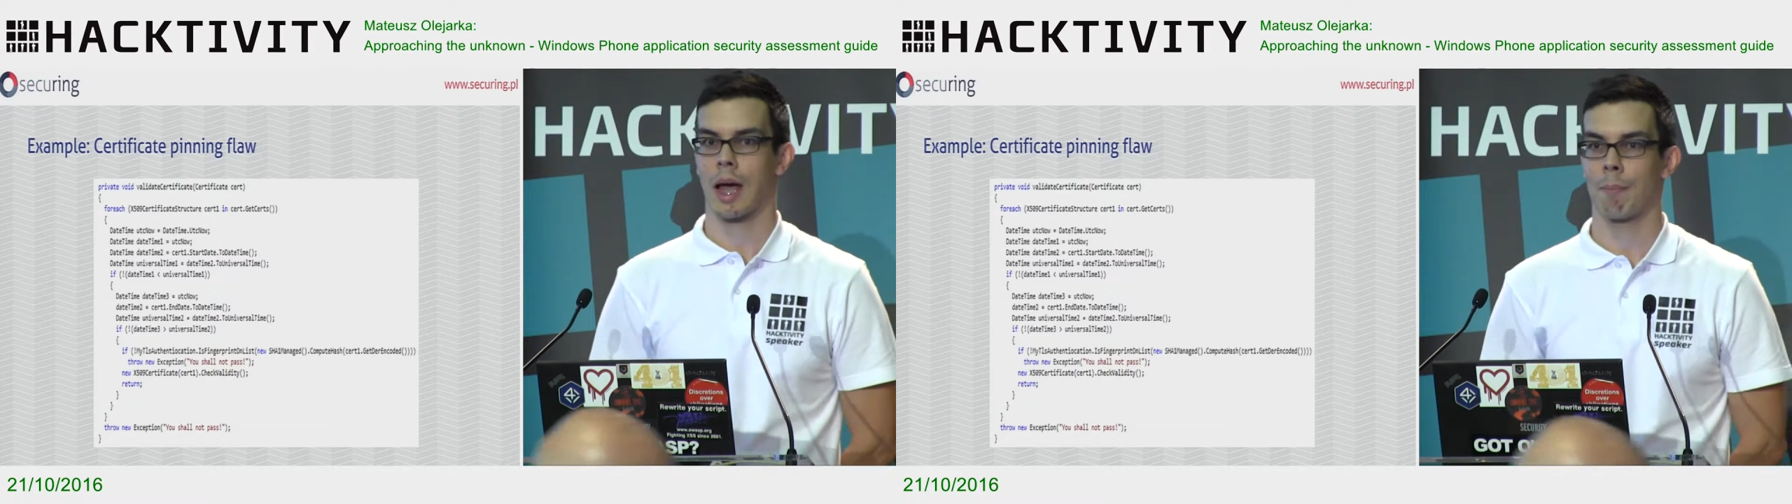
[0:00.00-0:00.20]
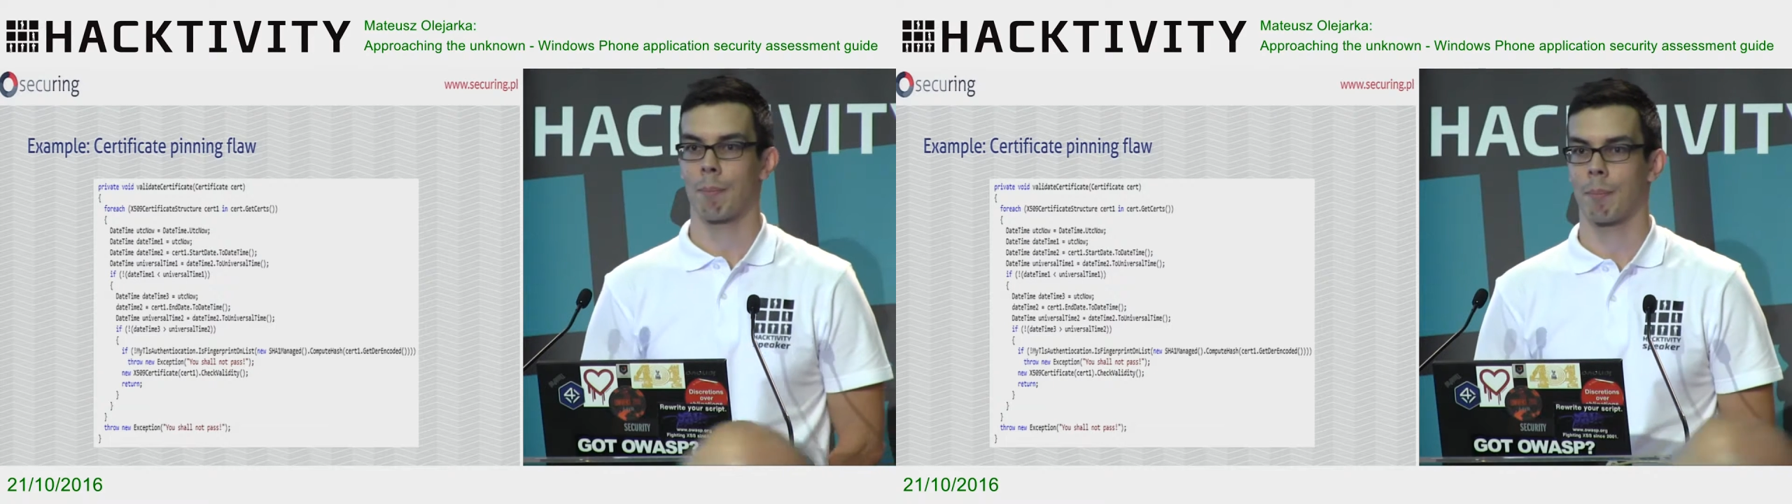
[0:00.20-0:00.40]

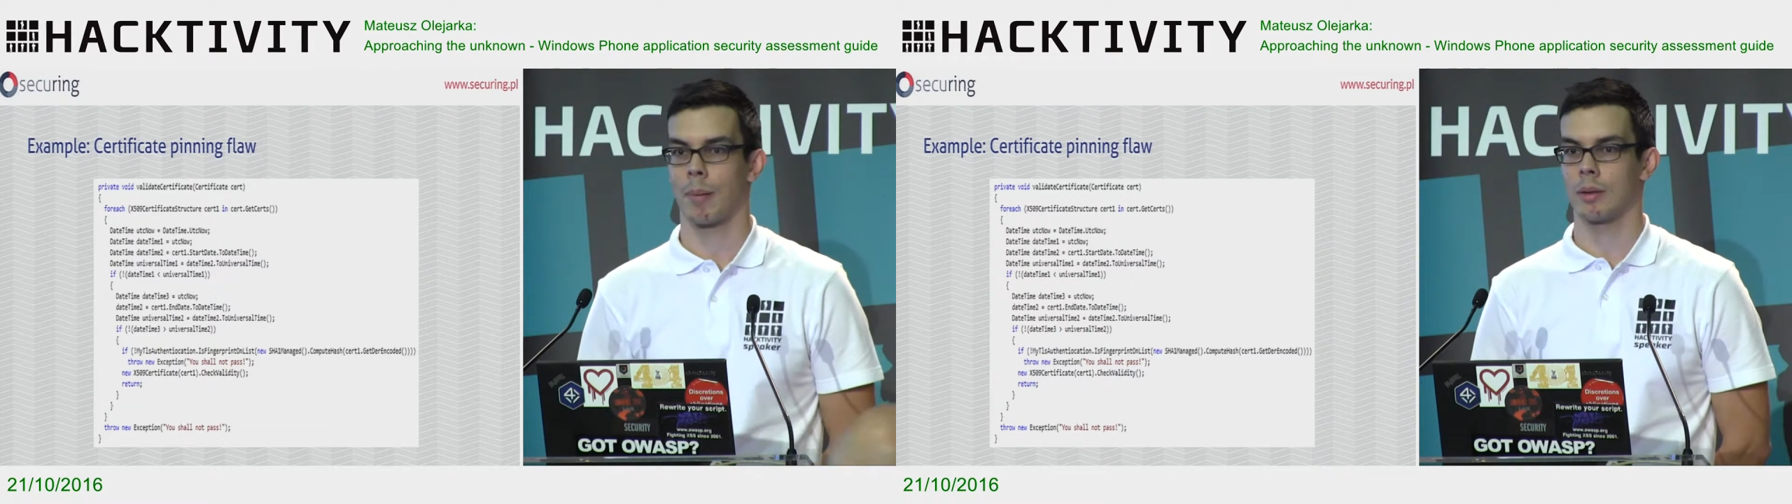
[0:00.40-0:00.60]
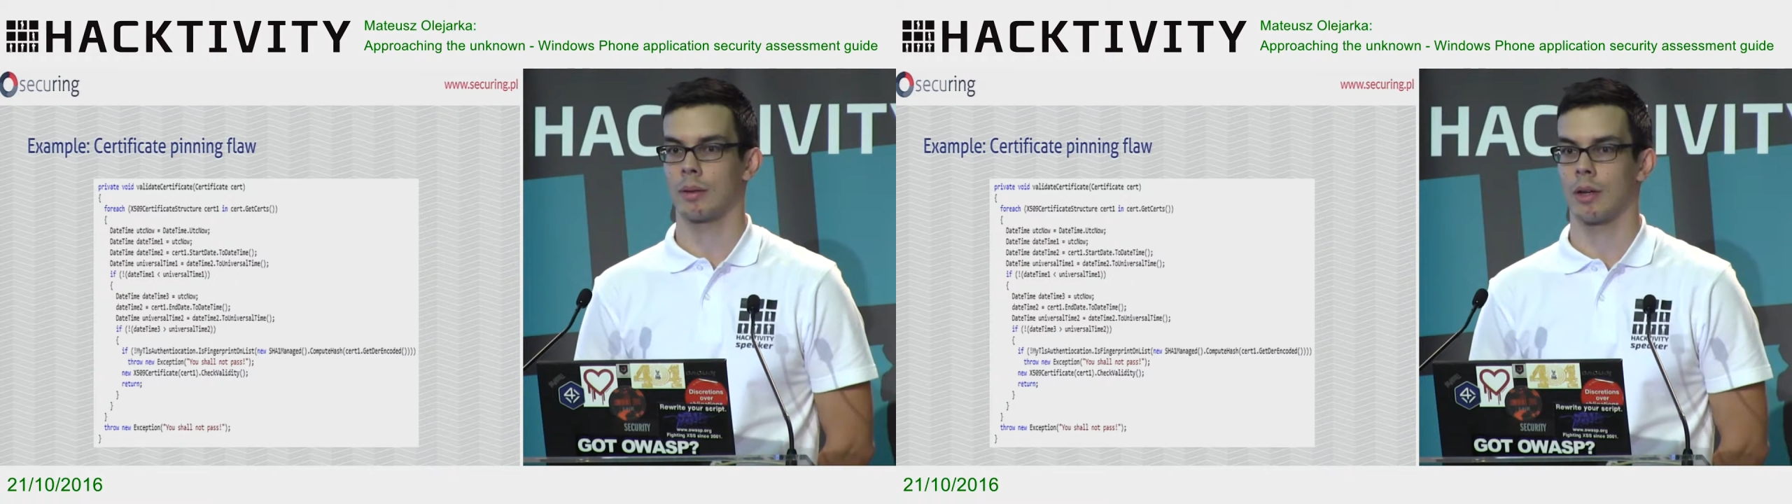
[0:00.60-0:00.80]

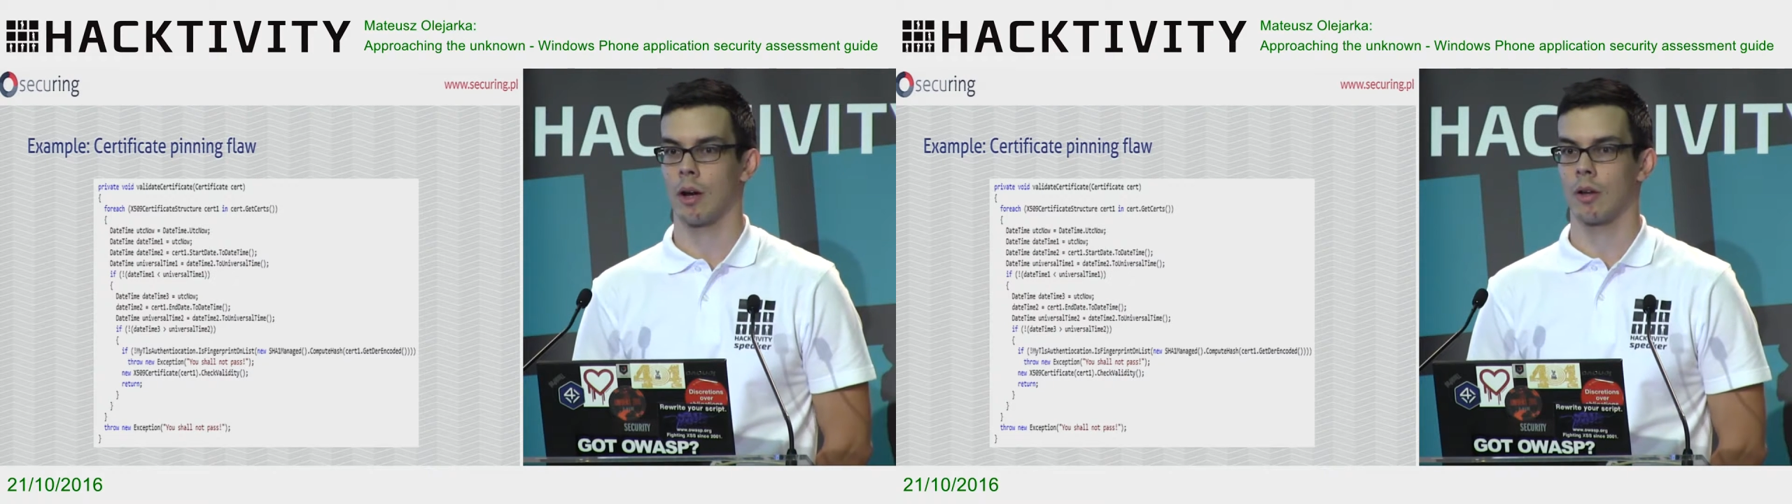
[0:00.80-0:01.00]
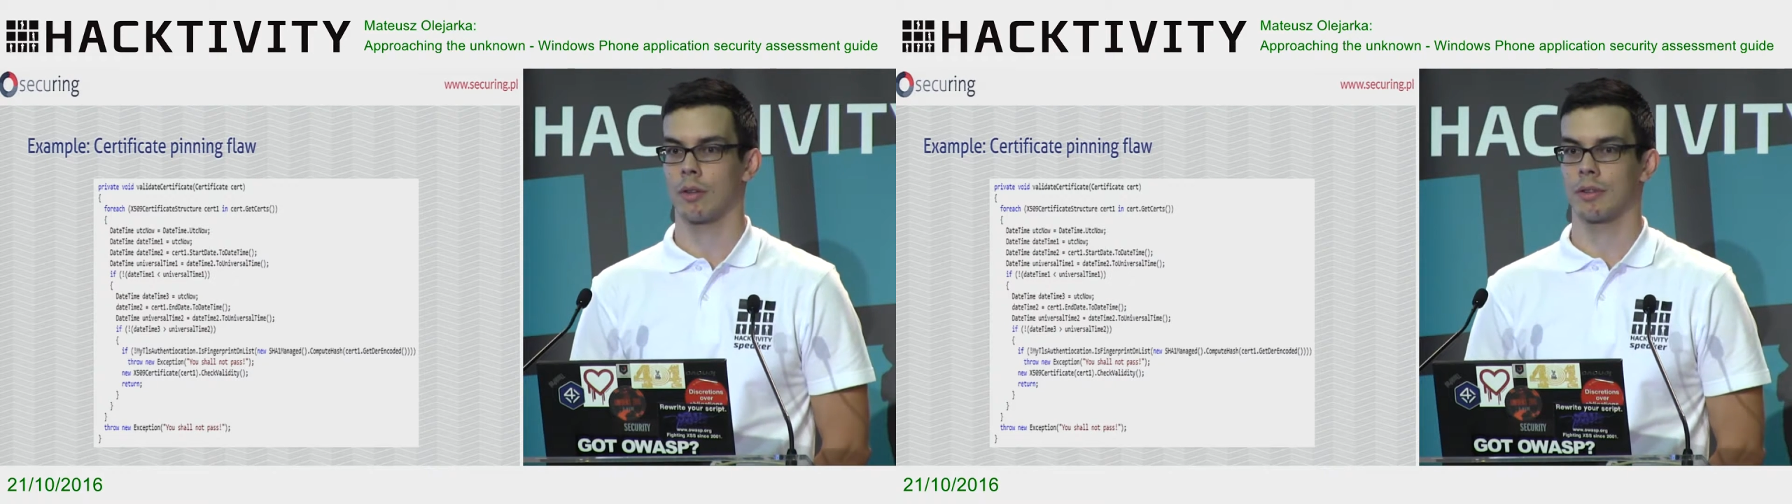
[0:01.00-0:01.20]
happened
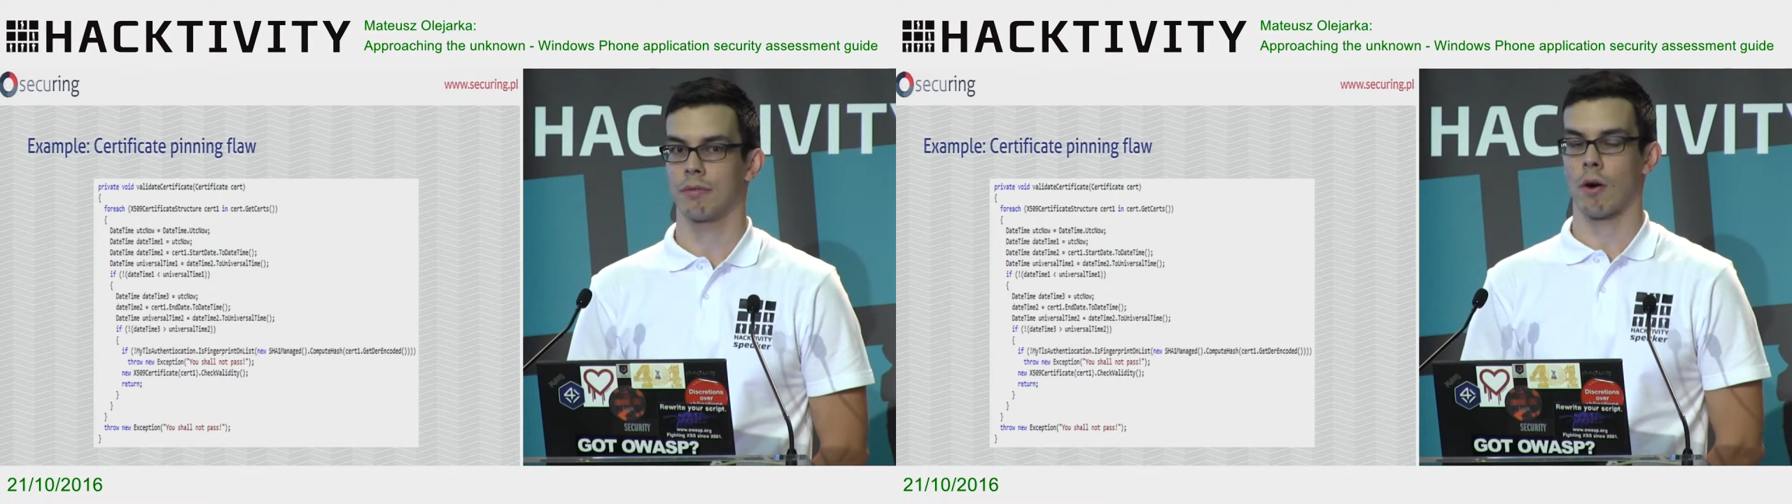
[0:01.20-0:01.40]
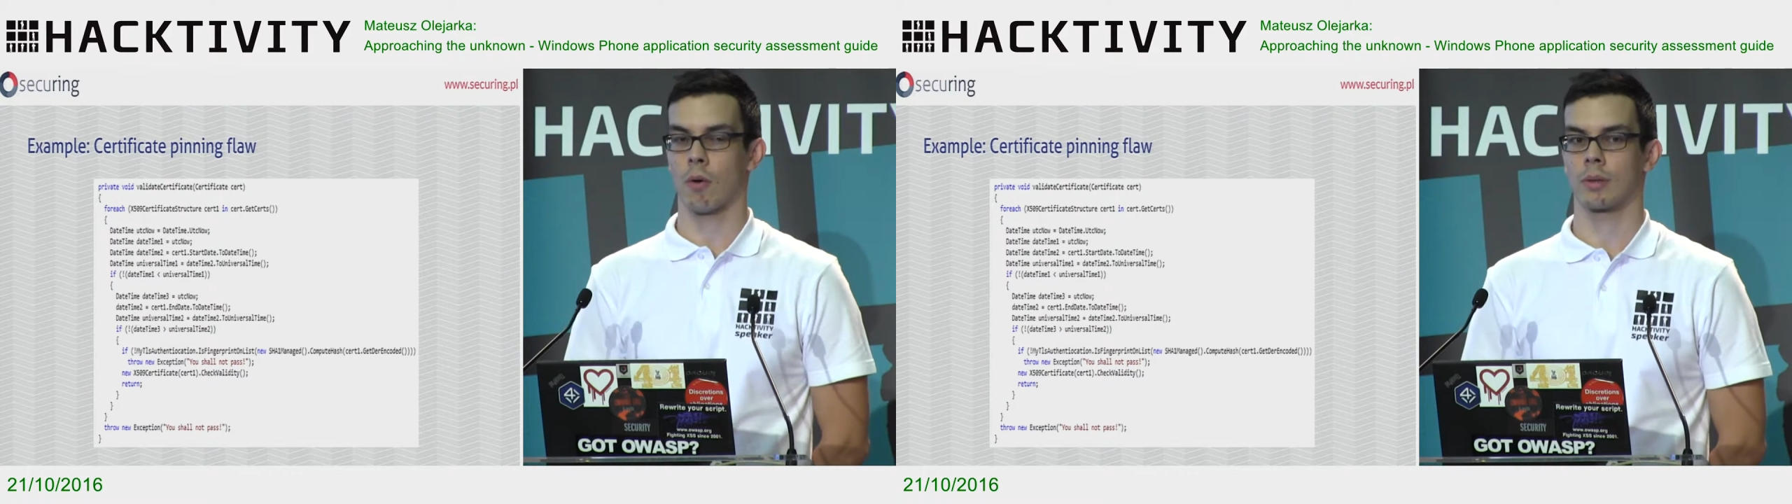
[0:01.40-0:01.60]
on the
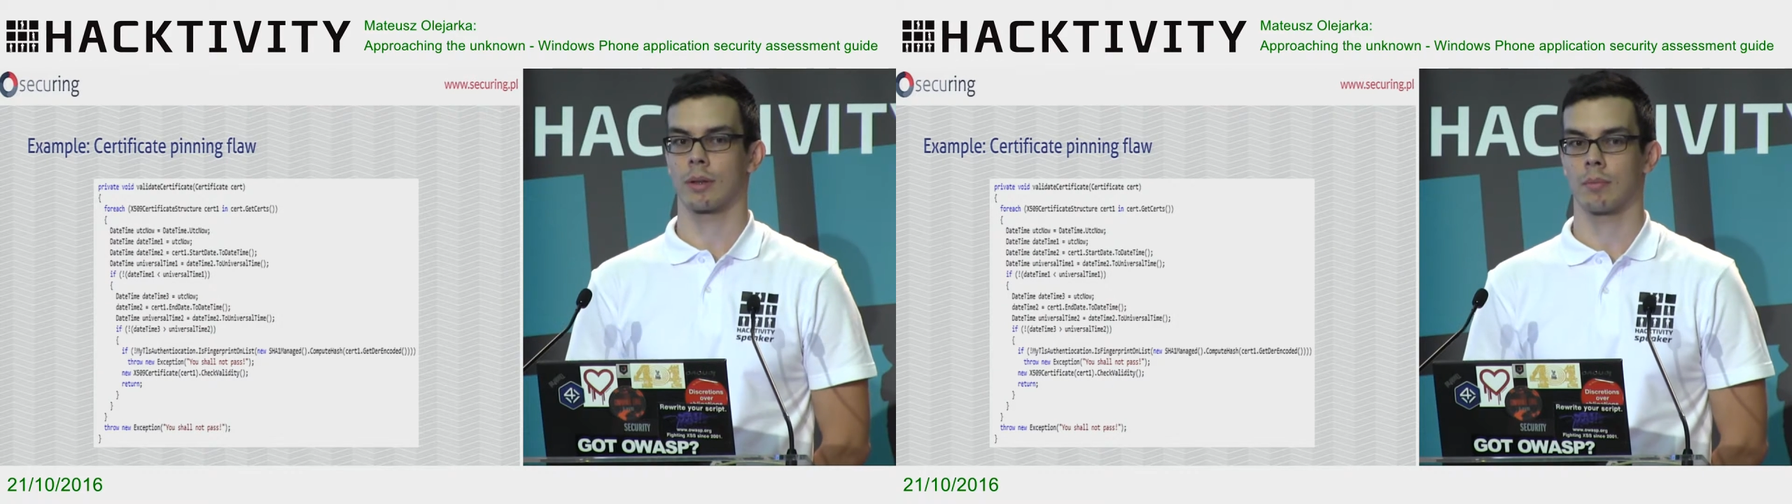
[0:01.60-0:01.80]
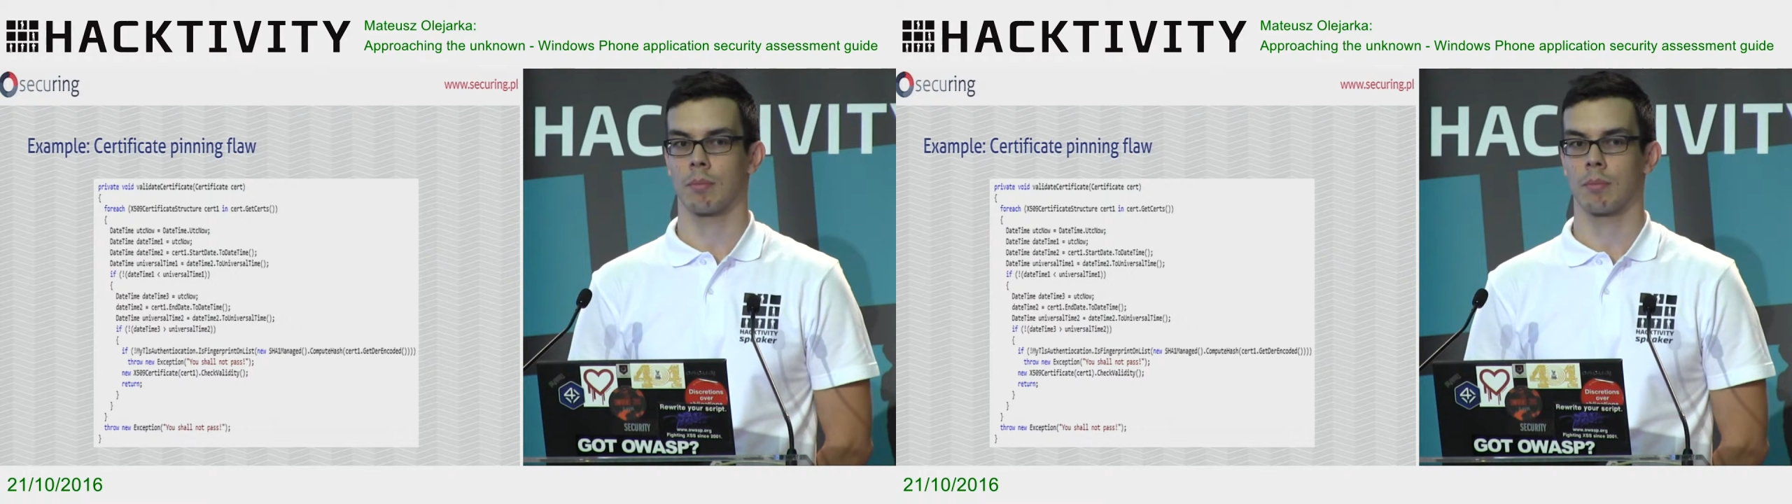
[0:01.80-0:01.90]
phone,